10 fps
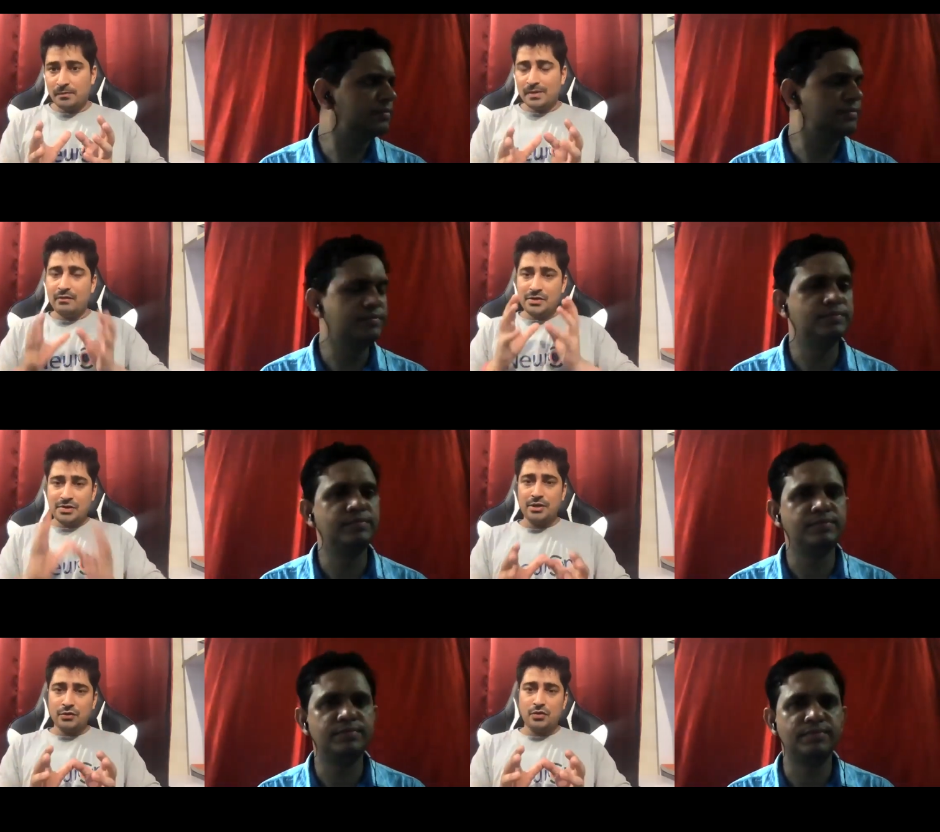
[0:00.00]
Speaker 1: They will try
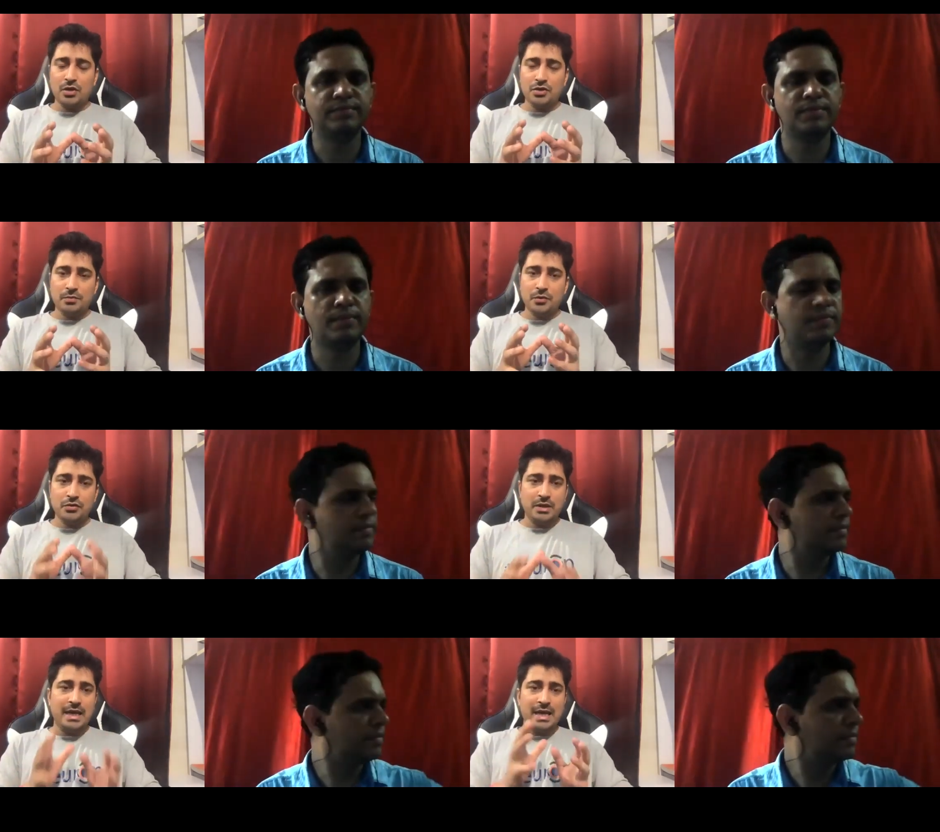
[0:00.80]
to contribute
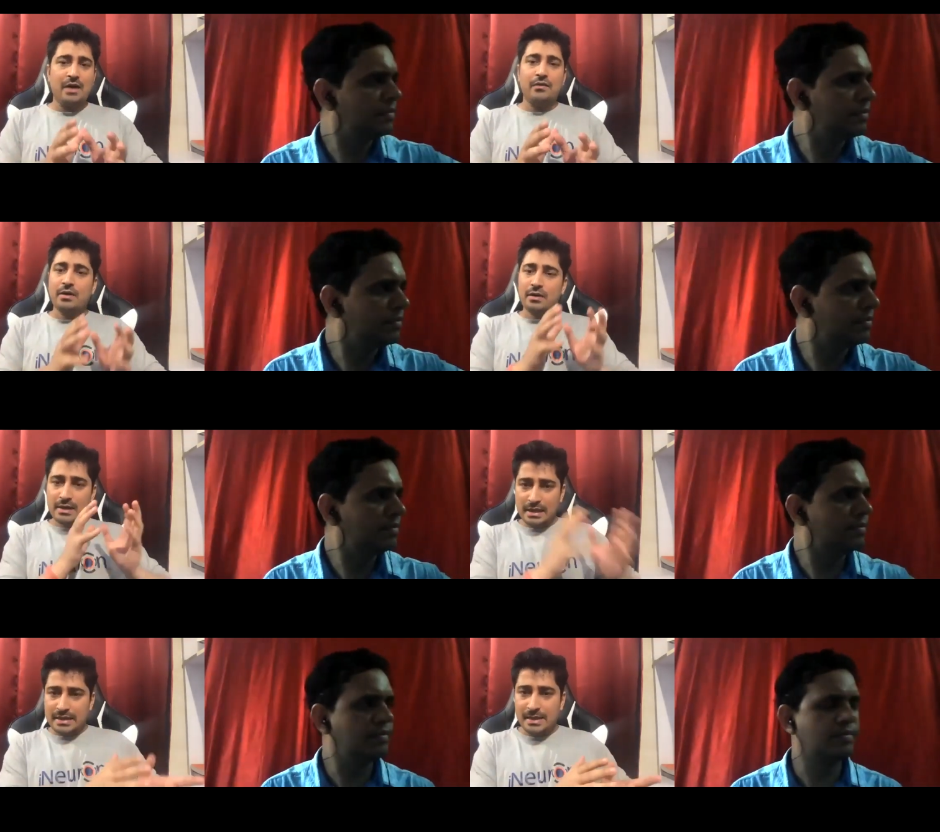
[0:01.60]
in our
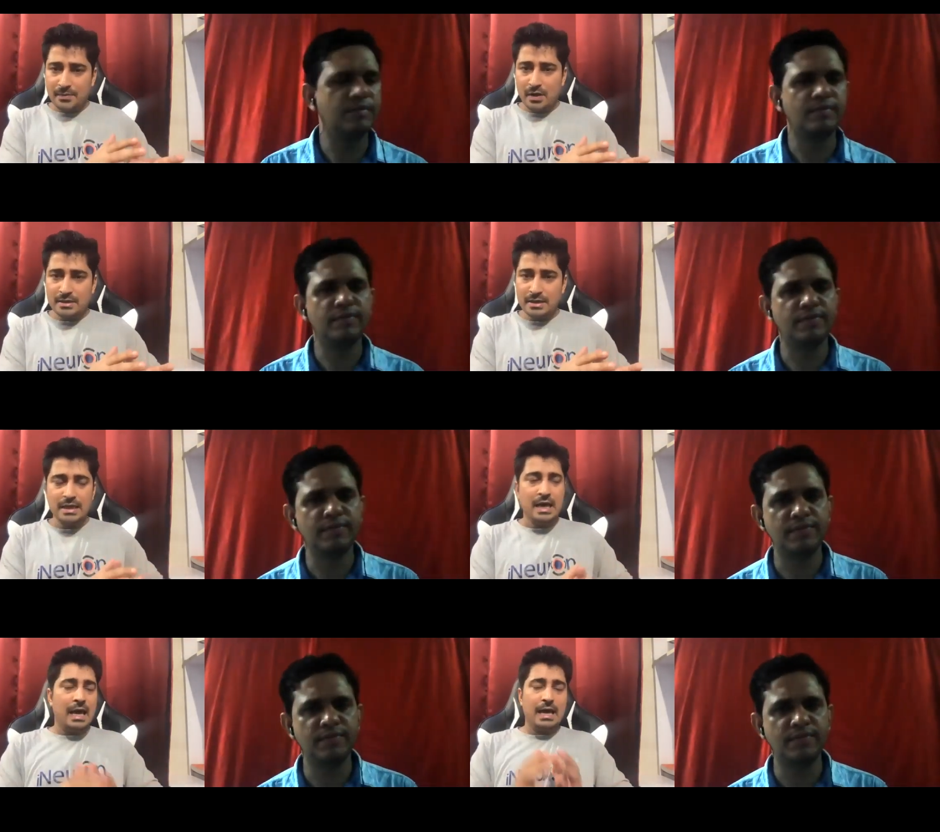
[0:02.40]
real-time project,
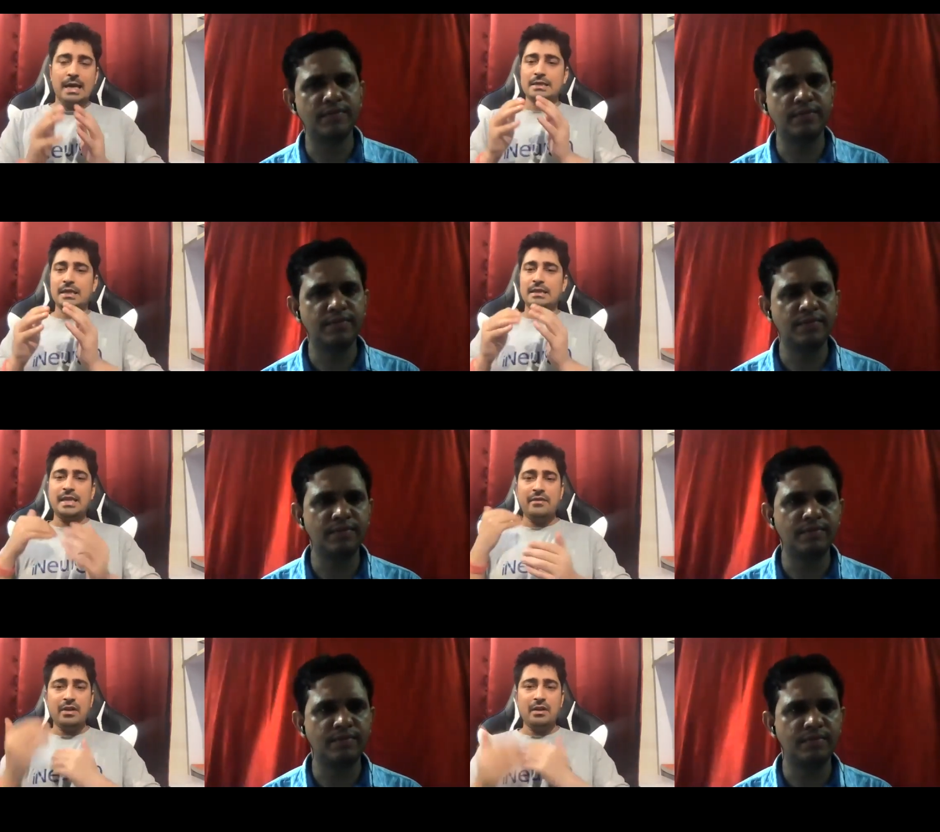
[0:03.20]
and they
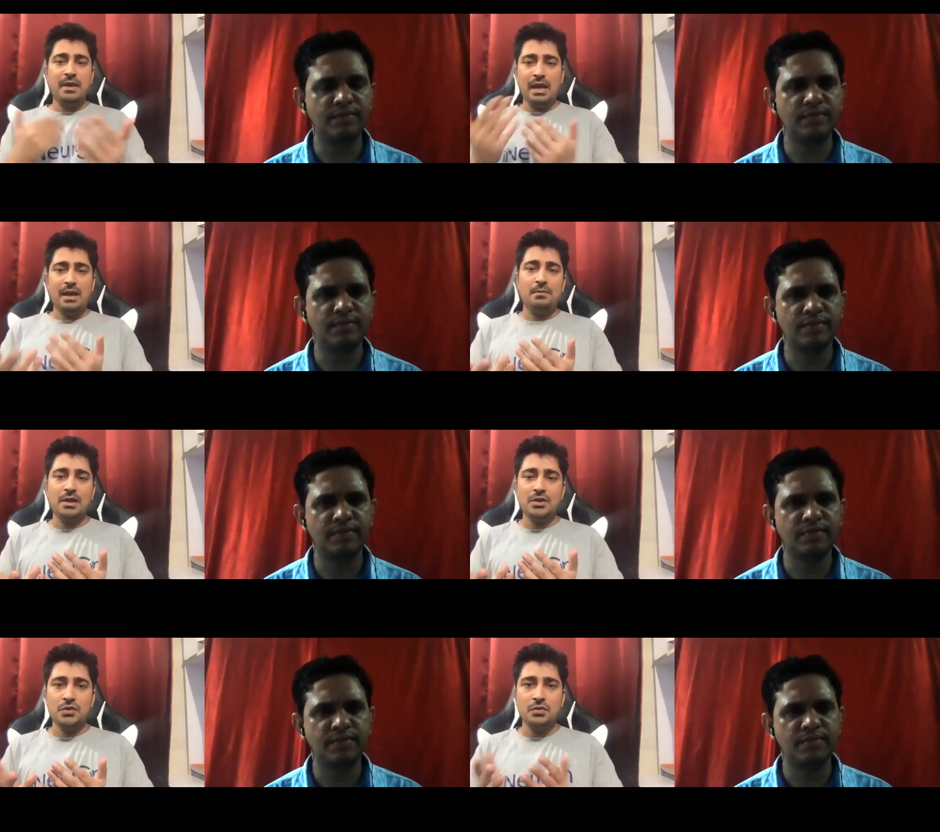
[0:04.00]
will be able
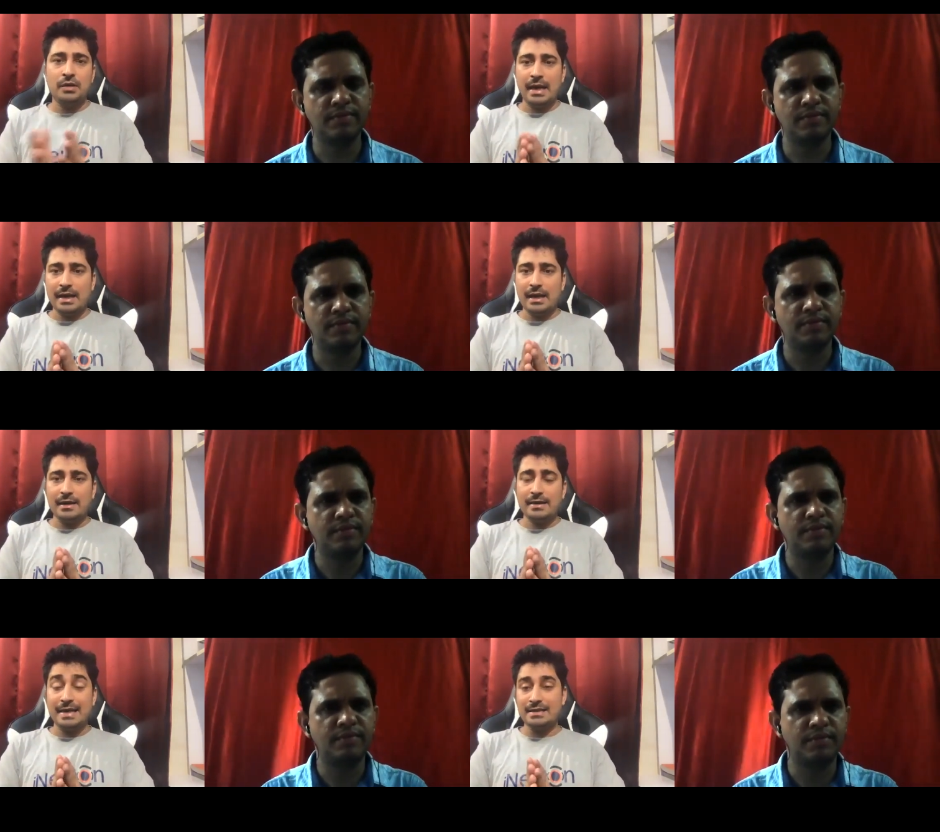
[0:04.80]
to like
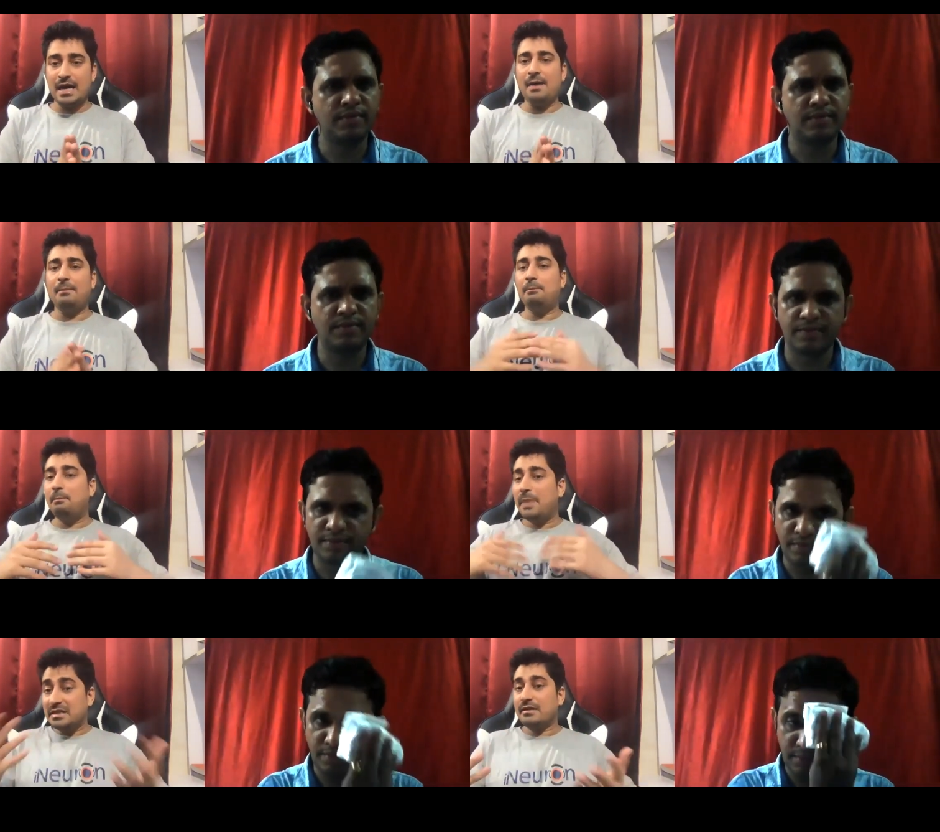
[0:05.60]
get a
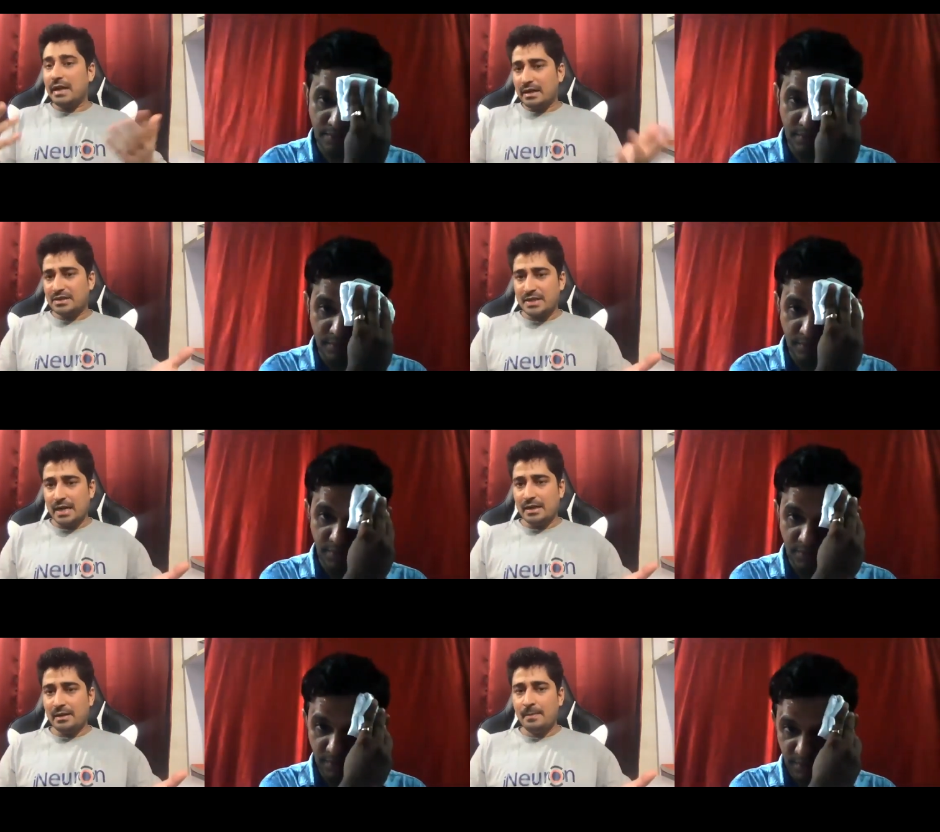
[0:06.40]
better
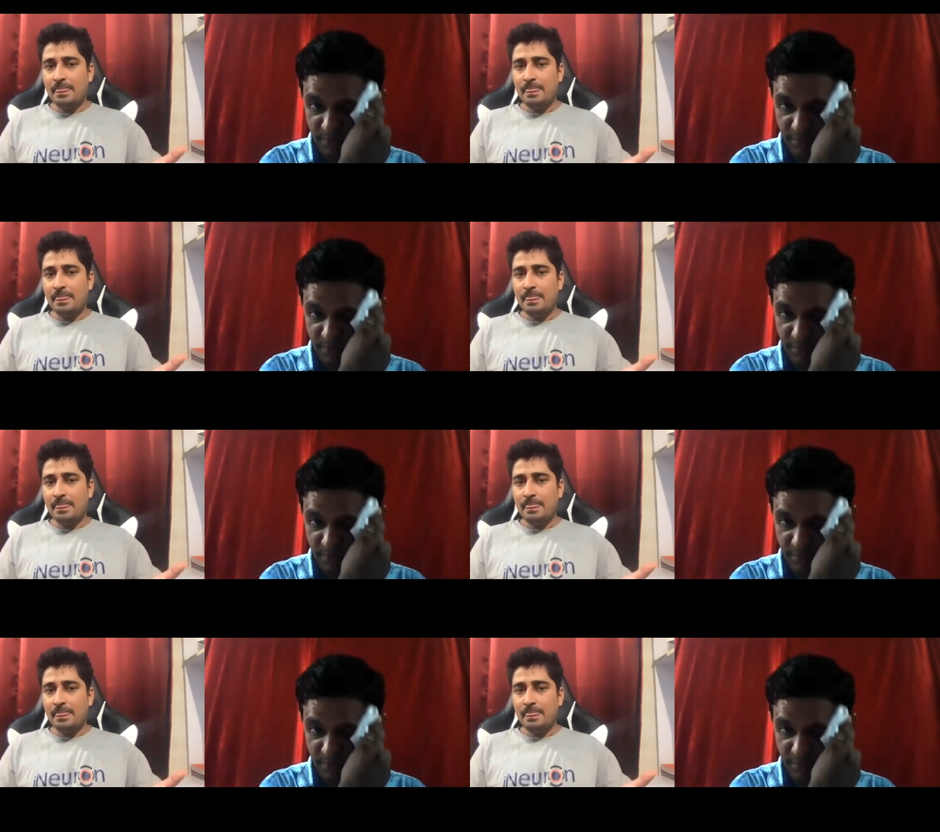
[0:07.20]
understanding,